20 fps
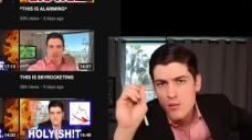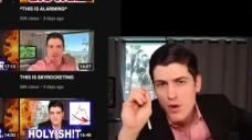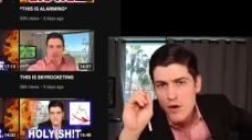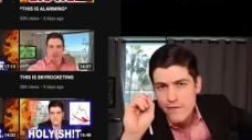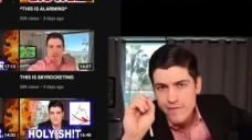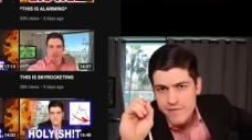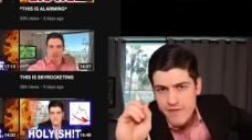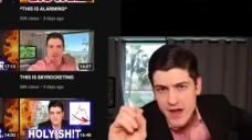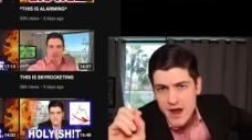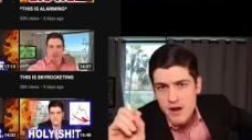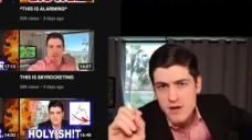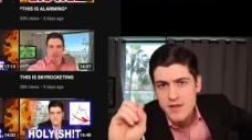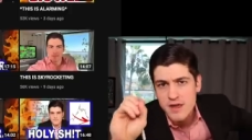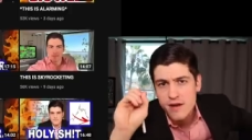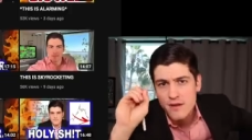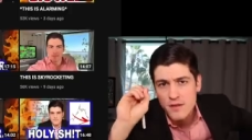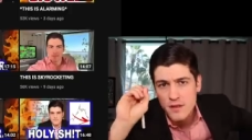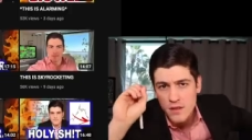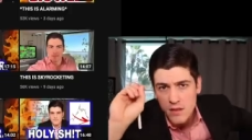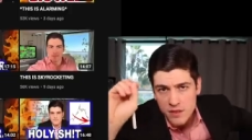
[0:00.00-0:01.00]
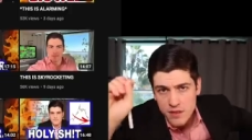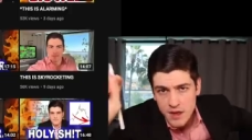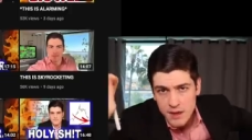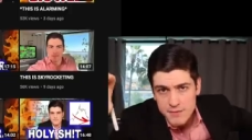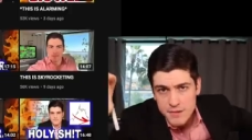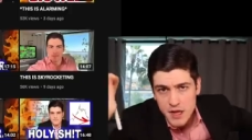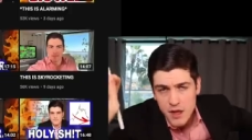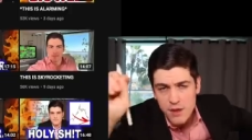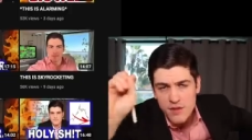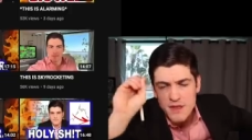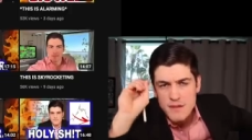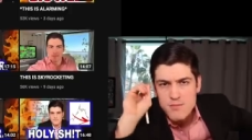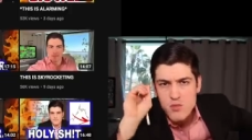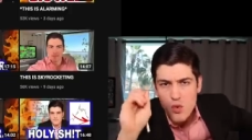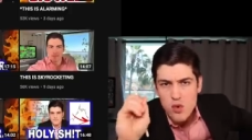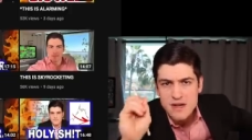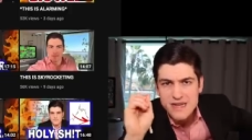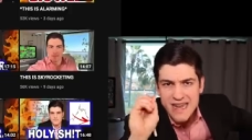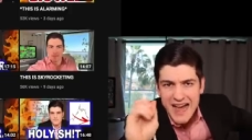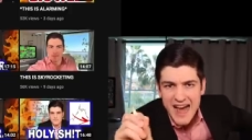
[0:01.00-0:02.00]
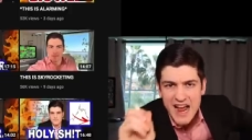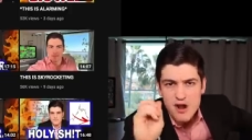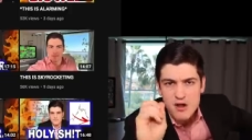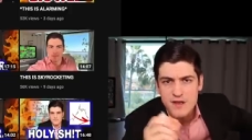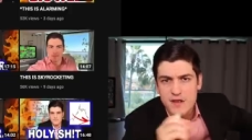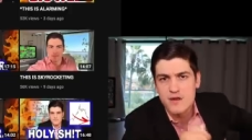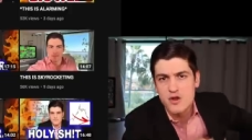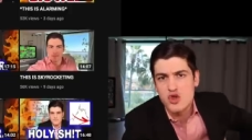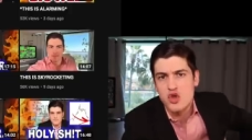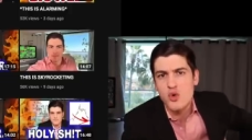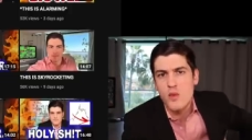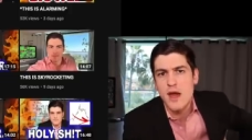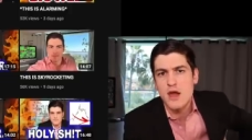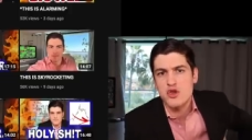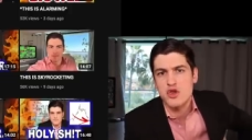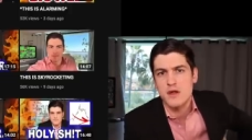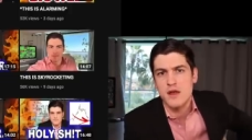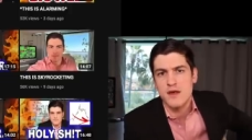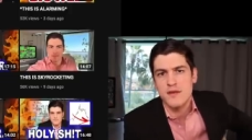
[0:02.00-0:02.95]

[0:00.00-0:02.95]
more fire that is in the thumbnail, the more dire the situation